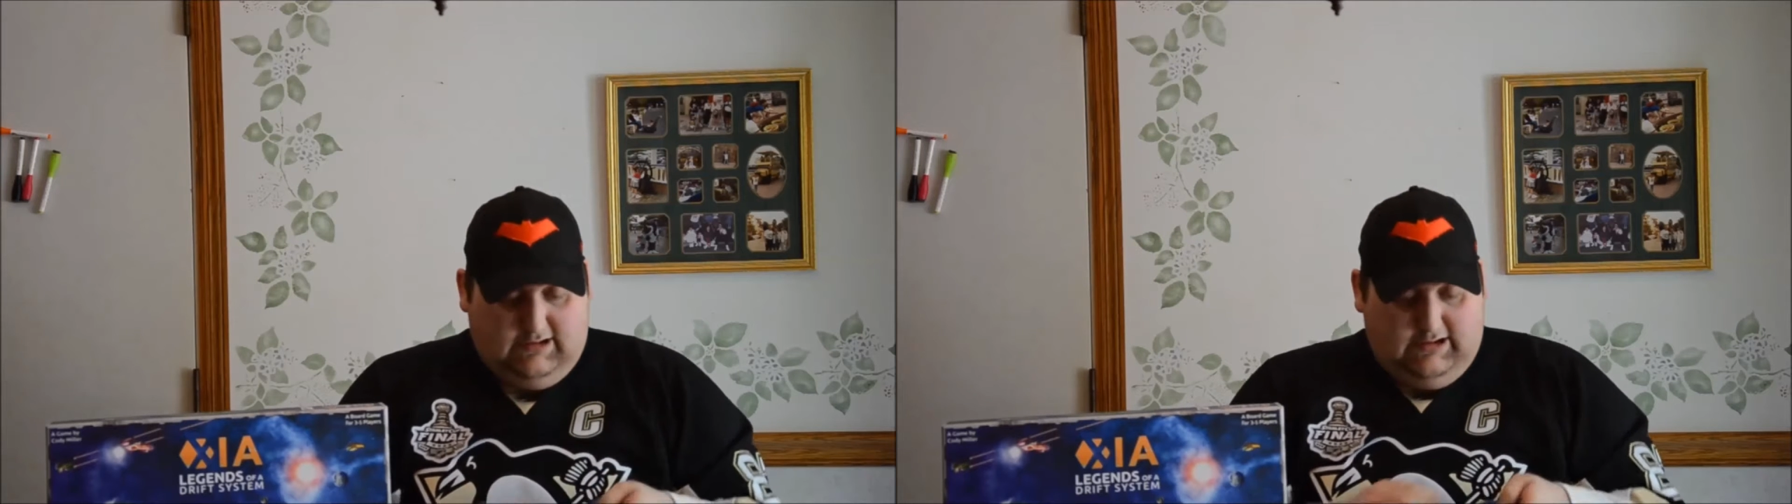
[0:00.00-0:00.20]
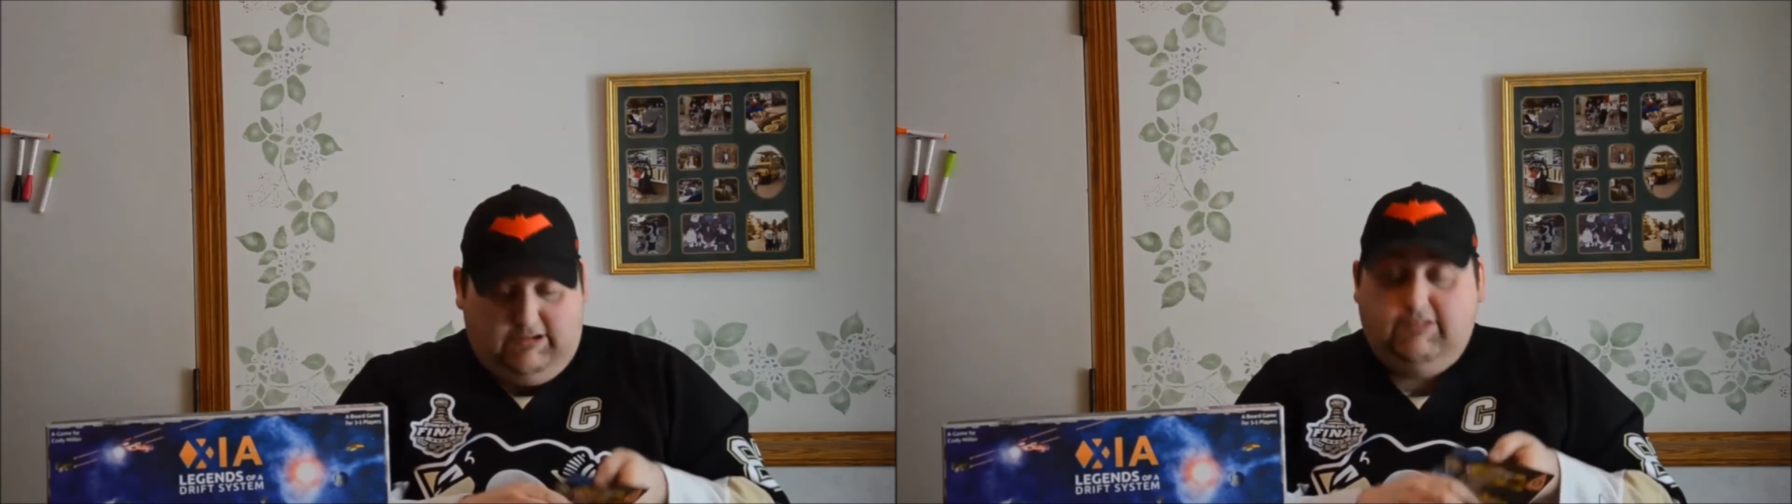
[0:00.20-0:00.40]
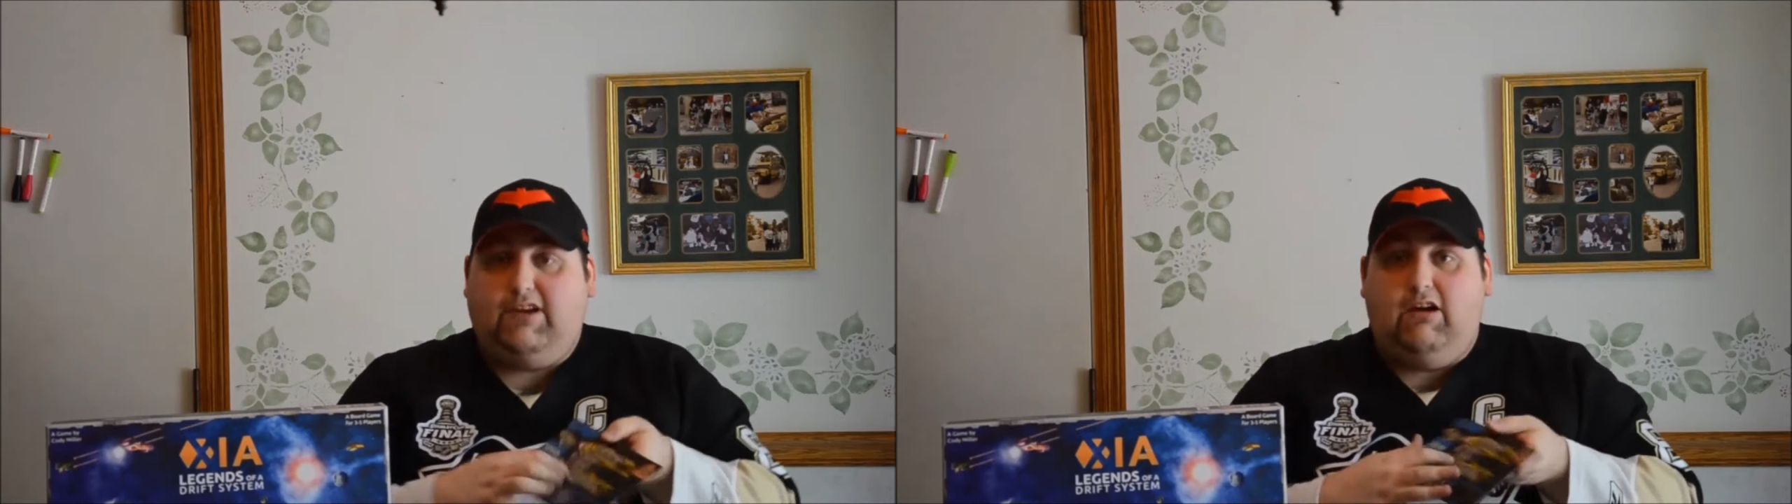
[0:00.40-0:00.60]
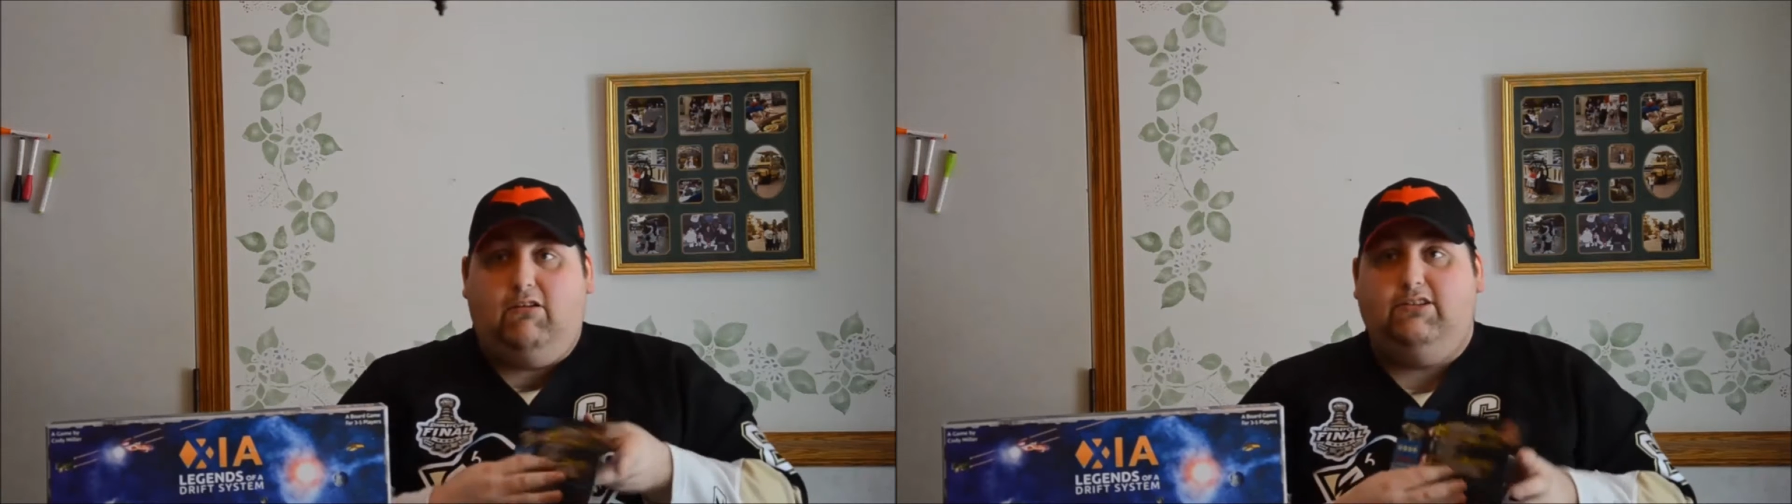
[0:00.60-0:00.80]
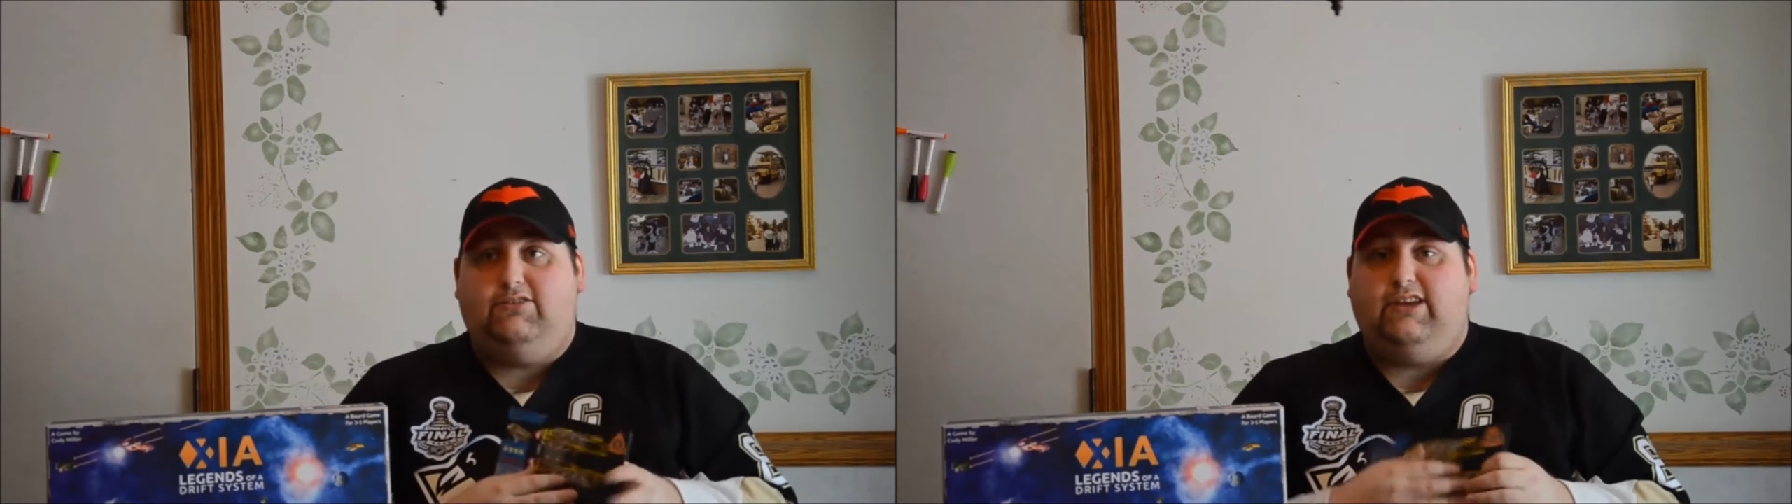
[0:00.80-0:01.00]
You've got
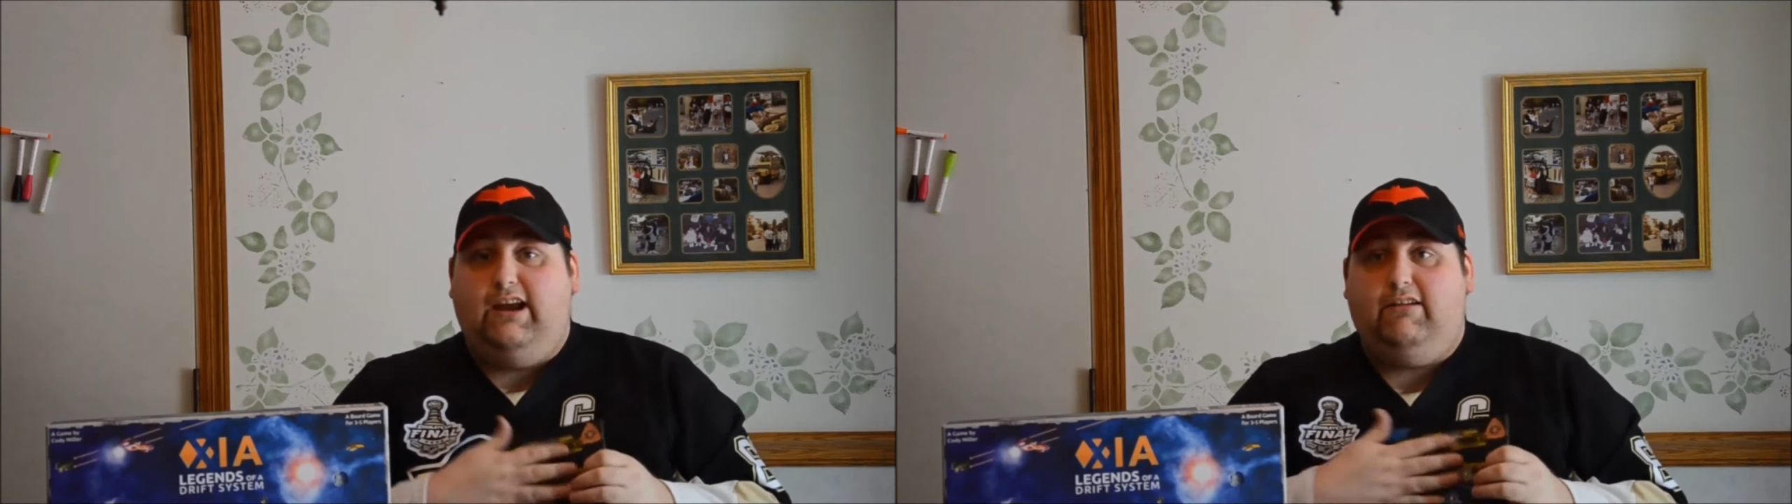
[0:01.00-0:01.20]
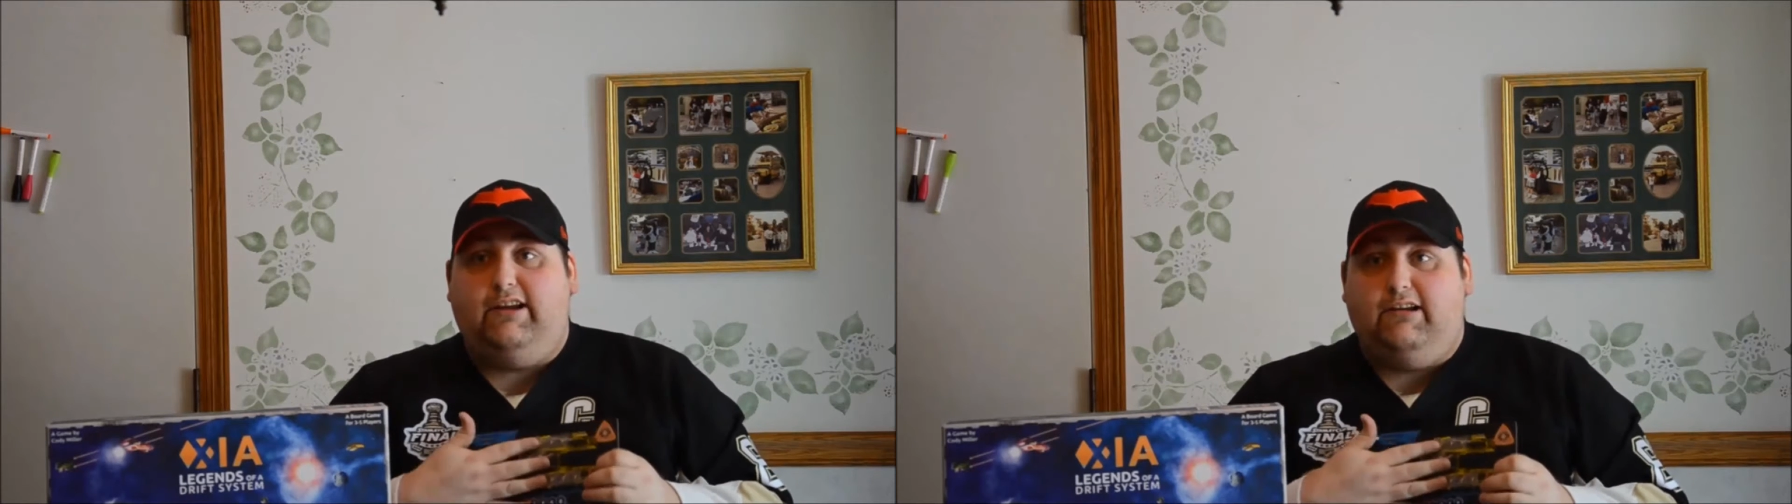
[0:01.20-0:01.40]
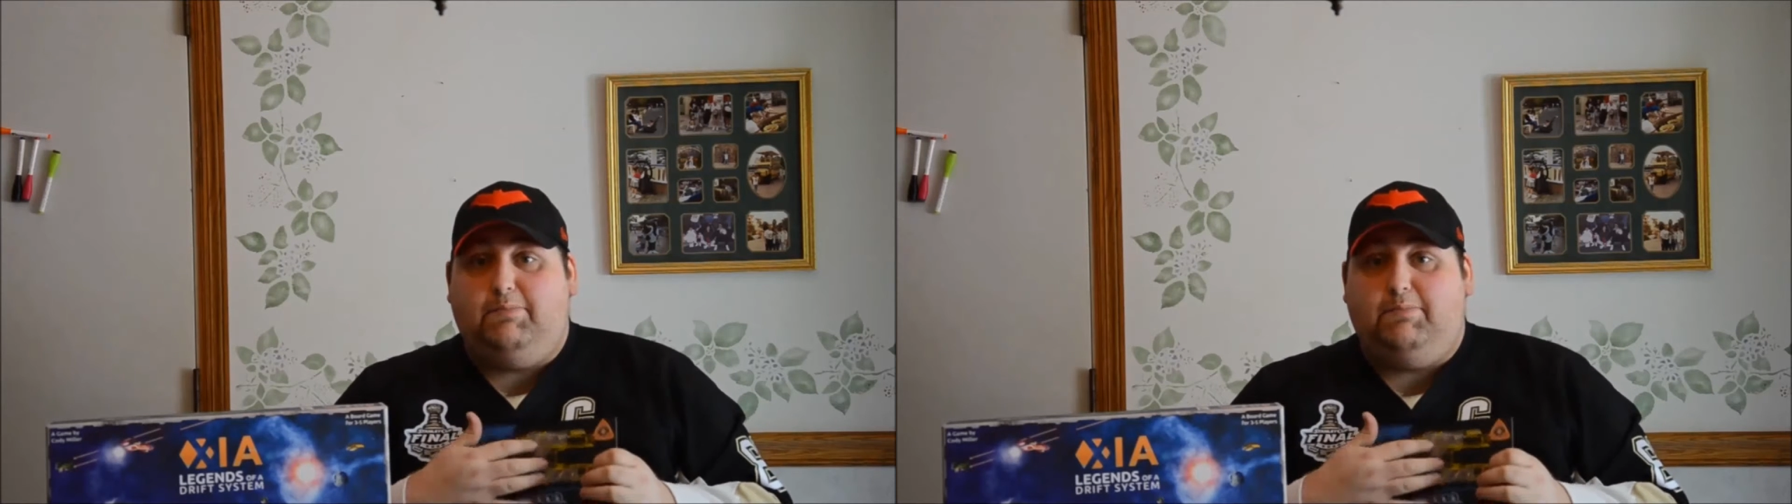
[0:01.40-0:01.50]
all this area,